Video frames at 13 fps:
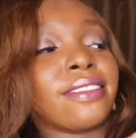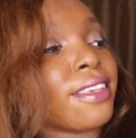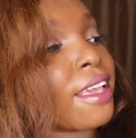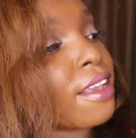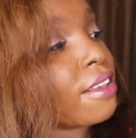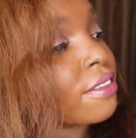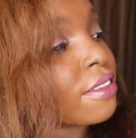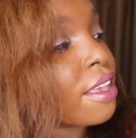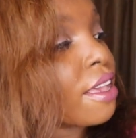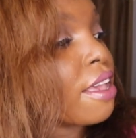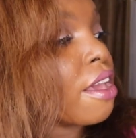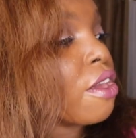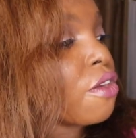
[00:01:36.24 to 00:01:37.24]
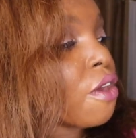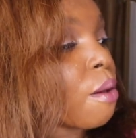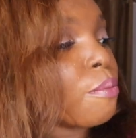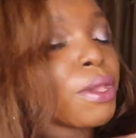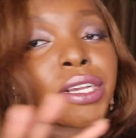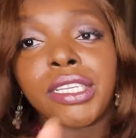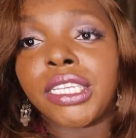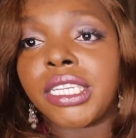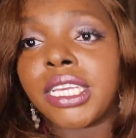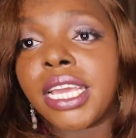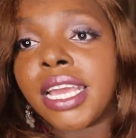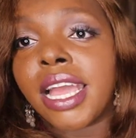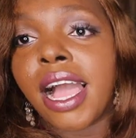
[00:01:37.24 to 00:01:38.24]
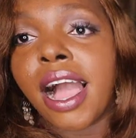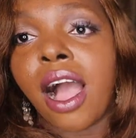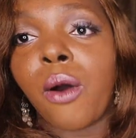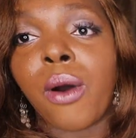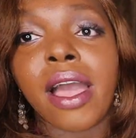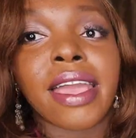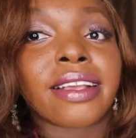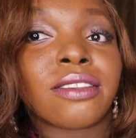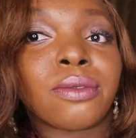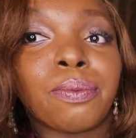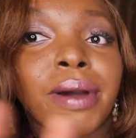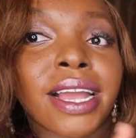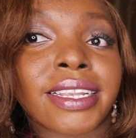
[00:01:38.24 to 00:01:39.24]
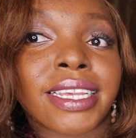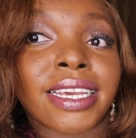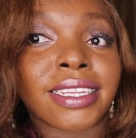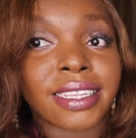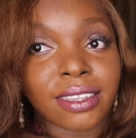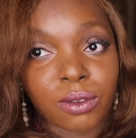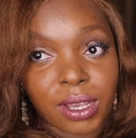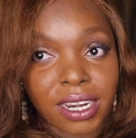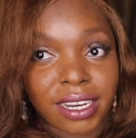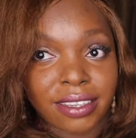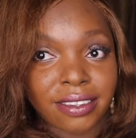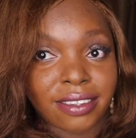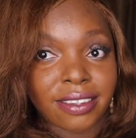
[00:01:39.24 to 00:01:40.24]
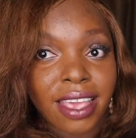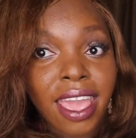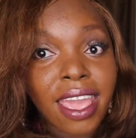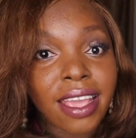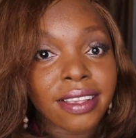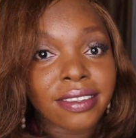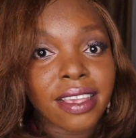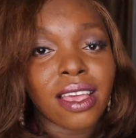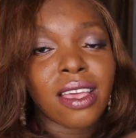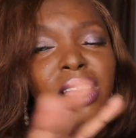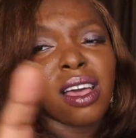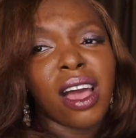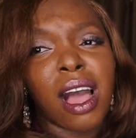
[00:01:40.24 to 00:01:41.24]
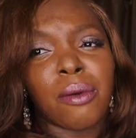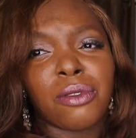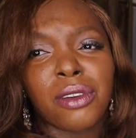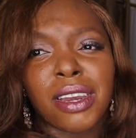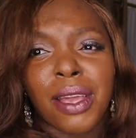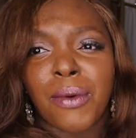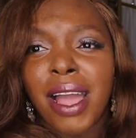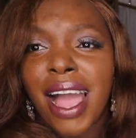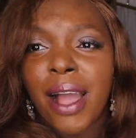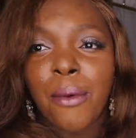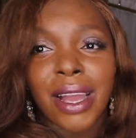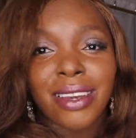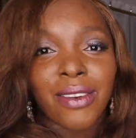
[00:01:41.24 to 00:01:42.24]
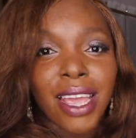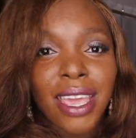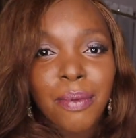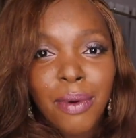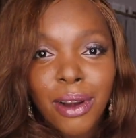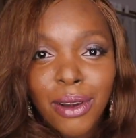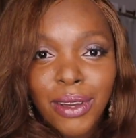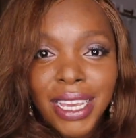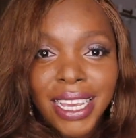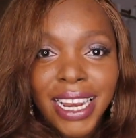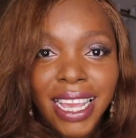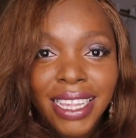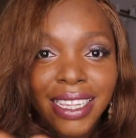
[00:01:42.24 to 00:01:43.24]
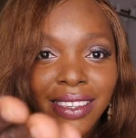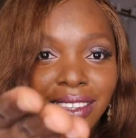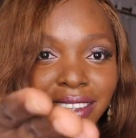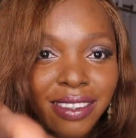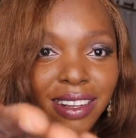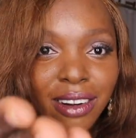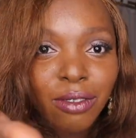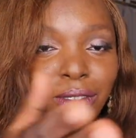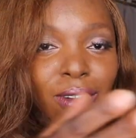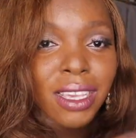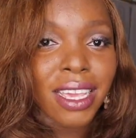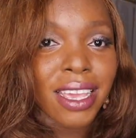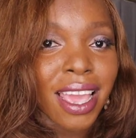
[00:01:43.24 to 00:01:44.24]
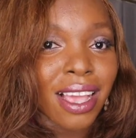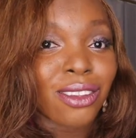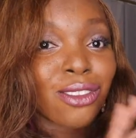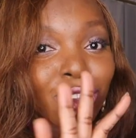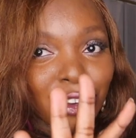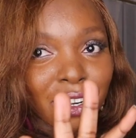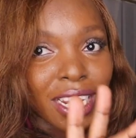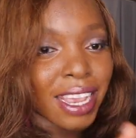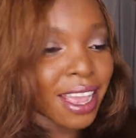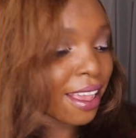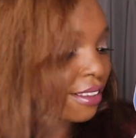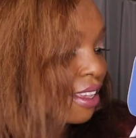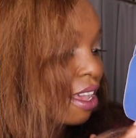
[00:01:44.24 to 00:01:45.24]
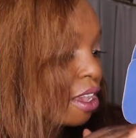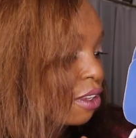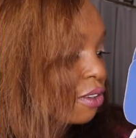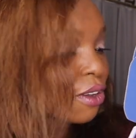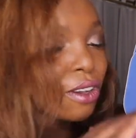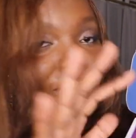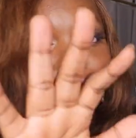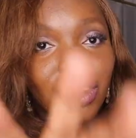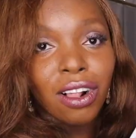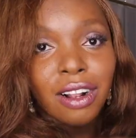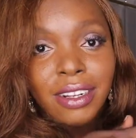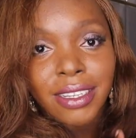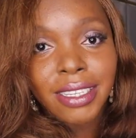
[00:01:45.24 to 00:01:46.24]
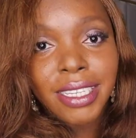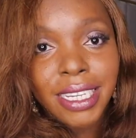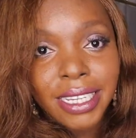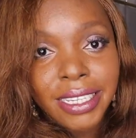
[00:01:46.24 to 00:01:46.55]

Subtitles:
says, "Your beauty, our expert." That's what it says. I'm sorry, why do I keep on looking like this instead of looking here? Sorry guys. So it's called,